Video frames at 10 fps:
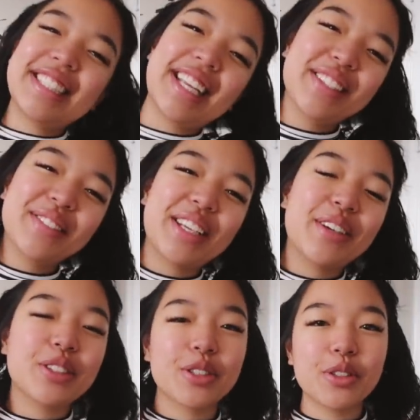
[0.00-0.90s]
today's video
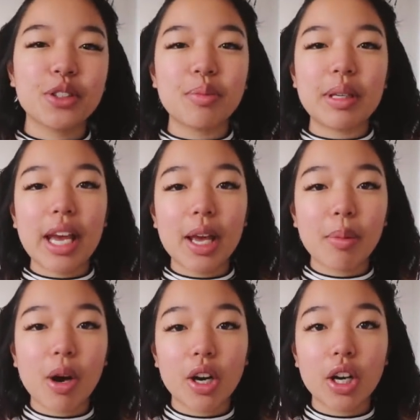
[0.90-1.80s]
is going to be a
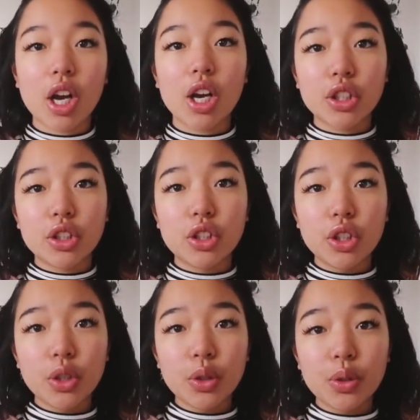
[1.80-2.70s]
part
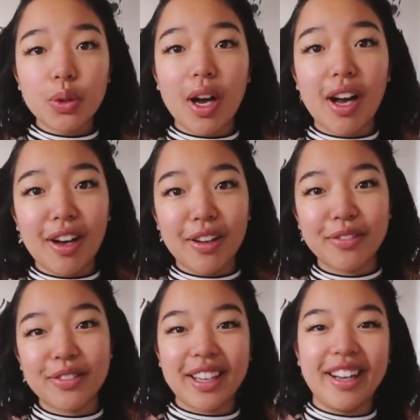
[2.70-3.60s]
two
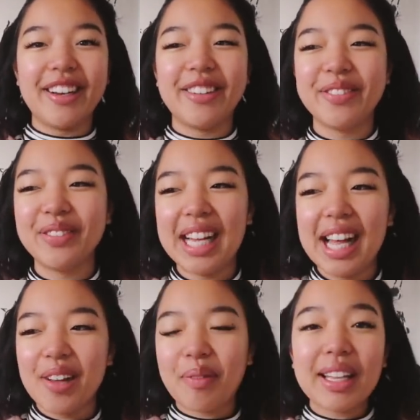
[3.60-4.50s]
of my
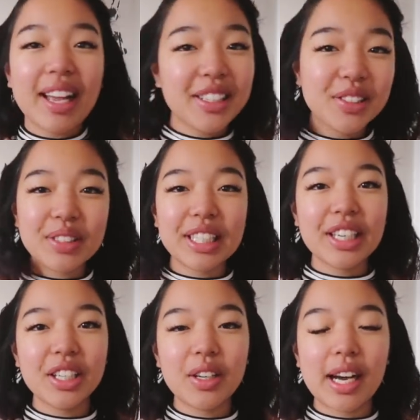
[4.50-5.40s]
last
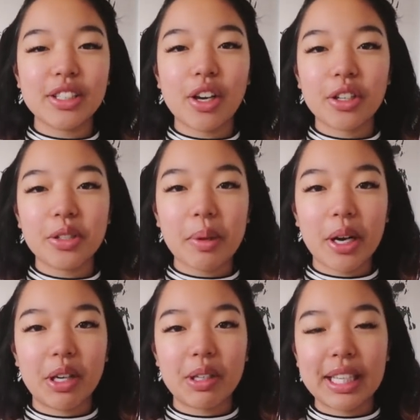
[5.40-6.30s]
video. I talked
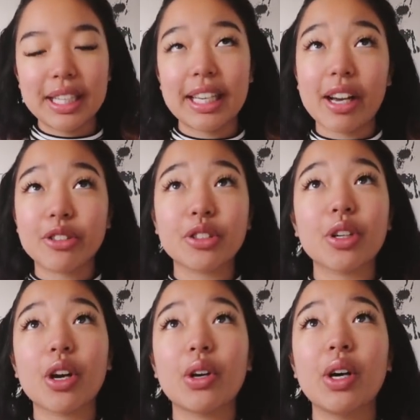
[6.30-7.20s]
about in the
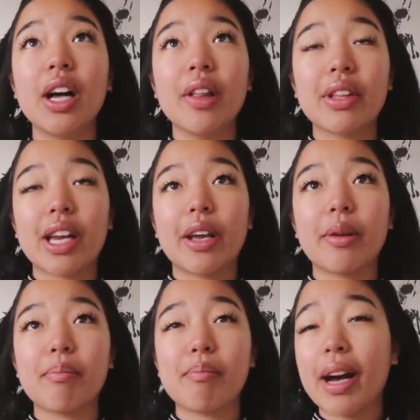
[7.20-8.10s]
outro that I
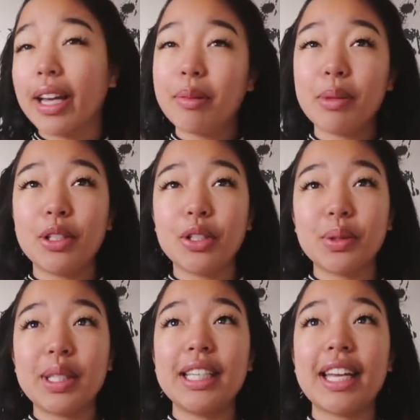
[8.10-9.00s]
might be
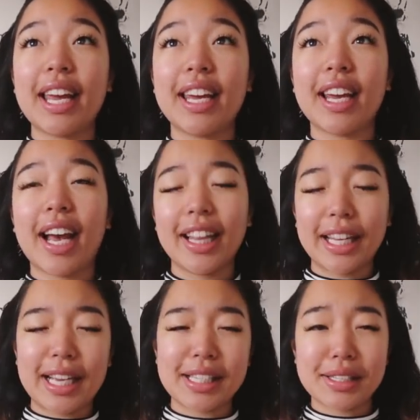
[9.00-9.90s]
doing a
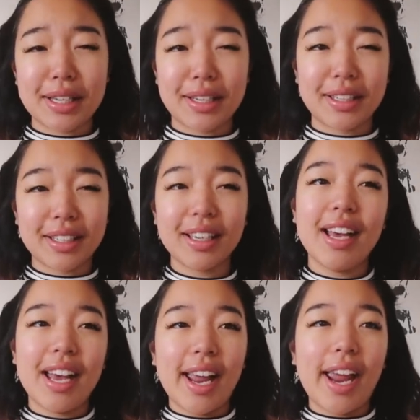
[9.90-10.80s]
like aesthetic
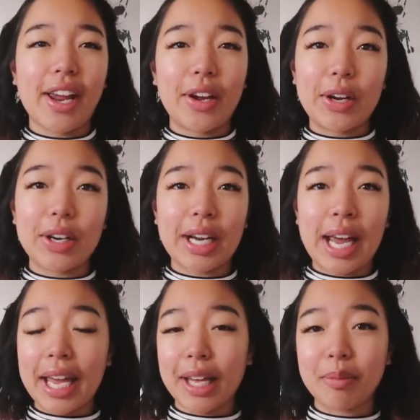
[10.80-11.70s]
hair
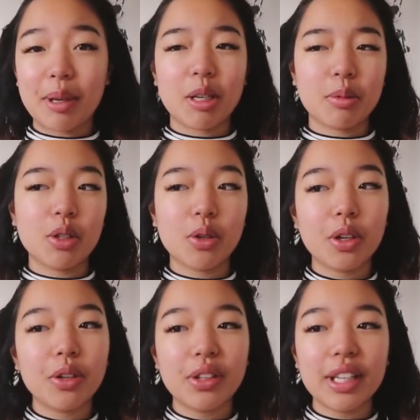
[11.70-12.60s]
and makeup
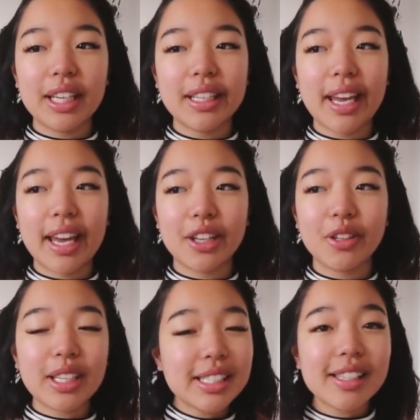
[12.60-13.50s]
tutorial thing, and you
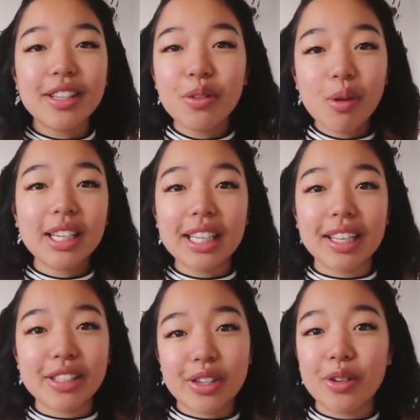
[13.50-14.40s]
guys said that you wanted
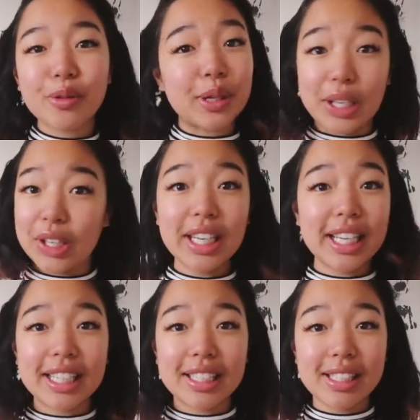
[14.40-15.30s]
it, so here it
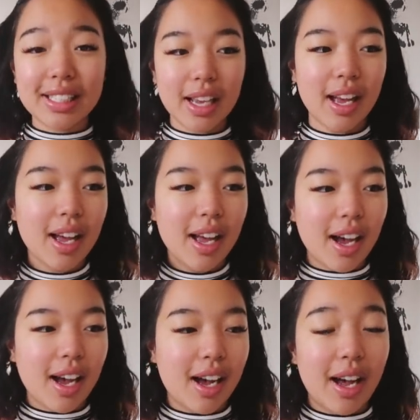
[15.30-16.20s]
is.
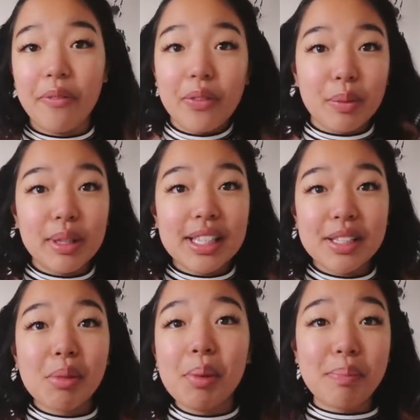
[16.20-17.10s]
I'm filming this
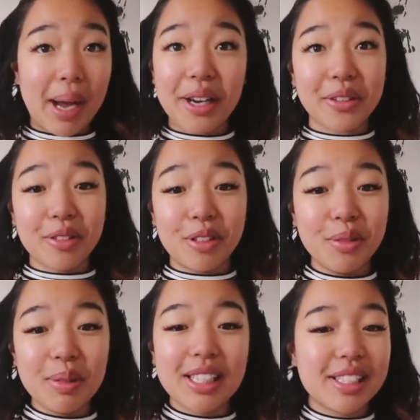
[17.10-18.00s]
in my
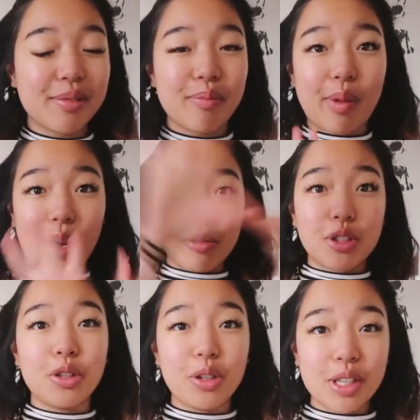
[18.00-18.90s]
bathroom, and this I'll
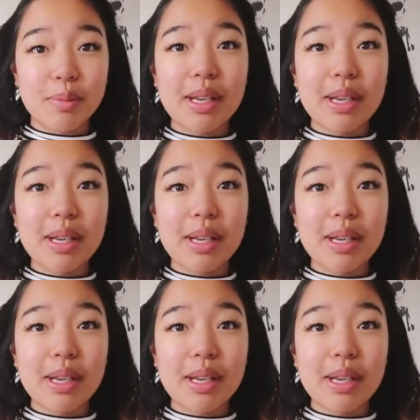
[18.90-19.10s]
show you guys